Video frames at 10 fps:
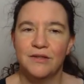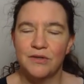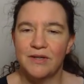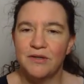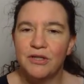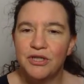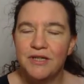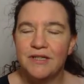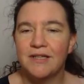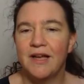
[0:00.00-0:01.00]
So
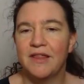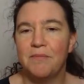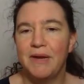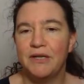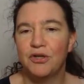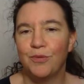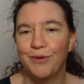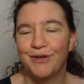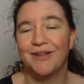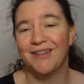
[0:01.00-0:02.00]
isogenies are the main
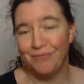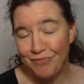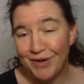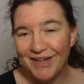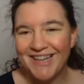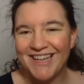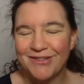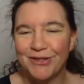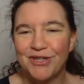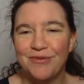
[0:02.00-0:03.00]
topic in, well,
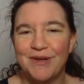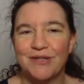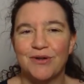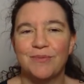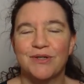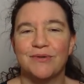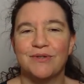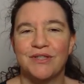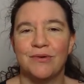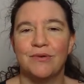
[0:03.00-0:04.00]
isogeny-based crypto,
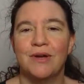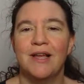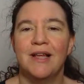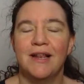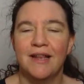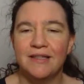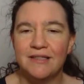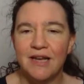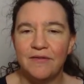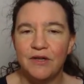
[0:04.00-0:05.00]
so let's
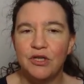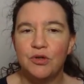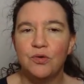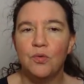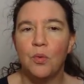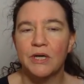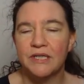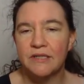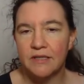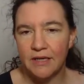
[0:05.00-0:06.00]
dive into what
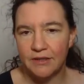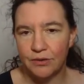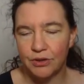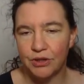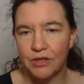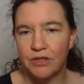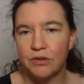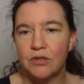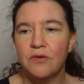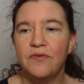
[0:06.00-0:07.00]
is an isogeny. So,
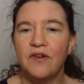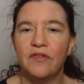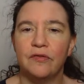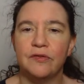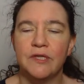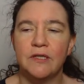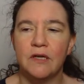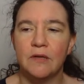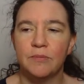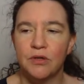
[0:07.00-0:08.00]
so far we've seen
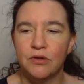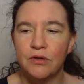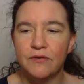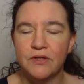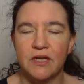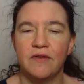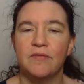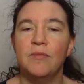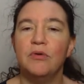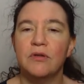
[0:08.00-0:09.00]
elliptic curves and I've
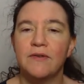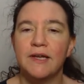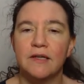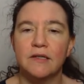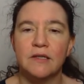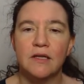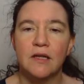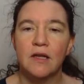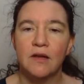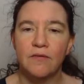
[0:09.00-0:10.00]
motivated
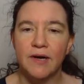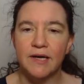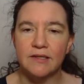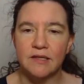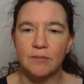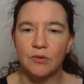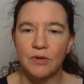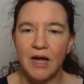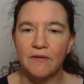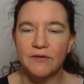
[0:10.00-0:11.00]
via some
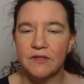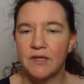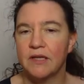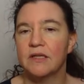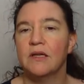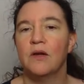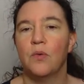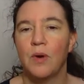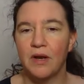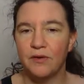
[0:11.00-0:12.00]
graphs that,
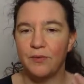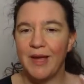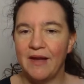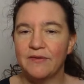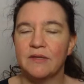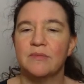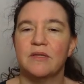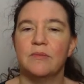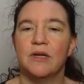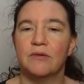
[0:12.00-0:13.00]
well, if we have some
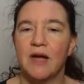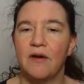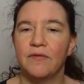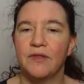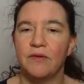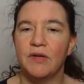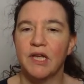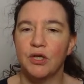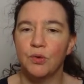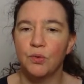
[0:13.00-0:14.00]
similar graph, then we
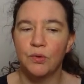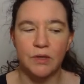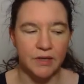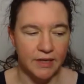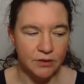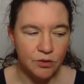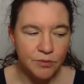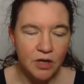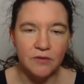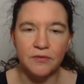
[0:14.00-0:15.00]
can do nice
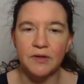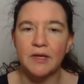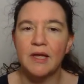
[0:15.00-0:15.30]
cryptography.